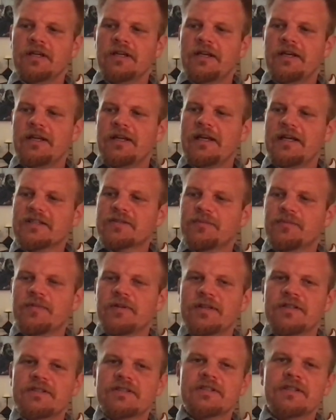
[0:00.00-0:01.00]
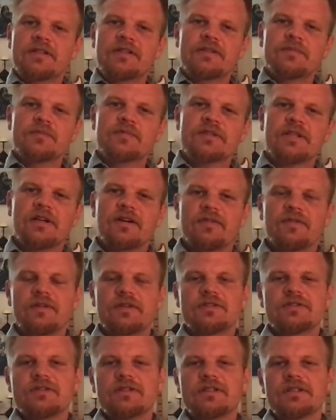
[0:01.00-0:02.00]
and has considered himself a
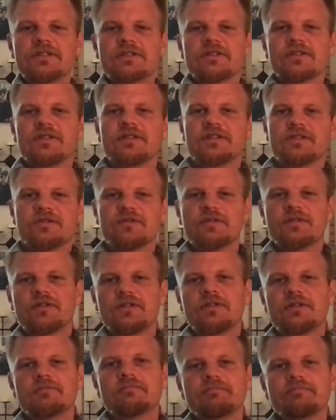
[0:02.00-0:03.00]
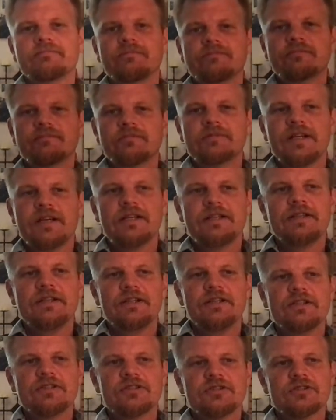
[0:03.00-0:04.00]
traditionalist for 10
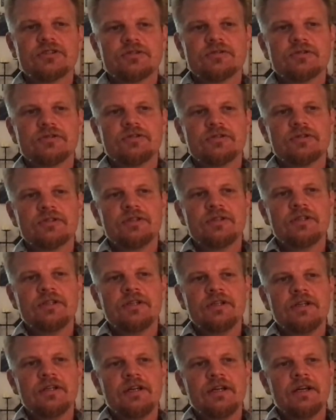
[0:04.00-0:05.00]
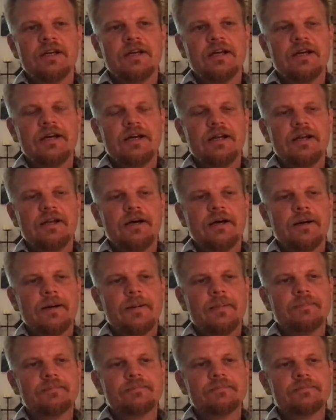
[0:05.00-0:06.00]
years. And
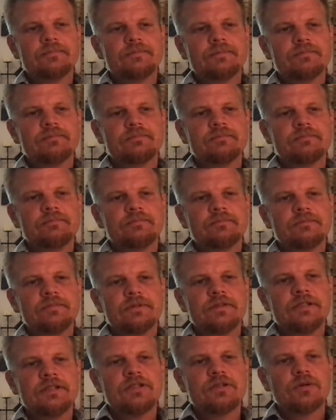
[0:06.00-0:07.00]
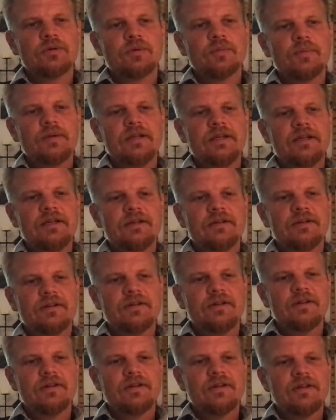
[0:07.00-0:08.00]
um, he told me
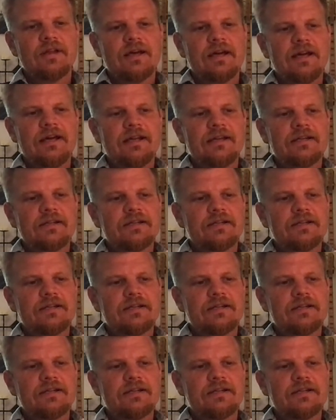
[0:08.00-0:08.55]
that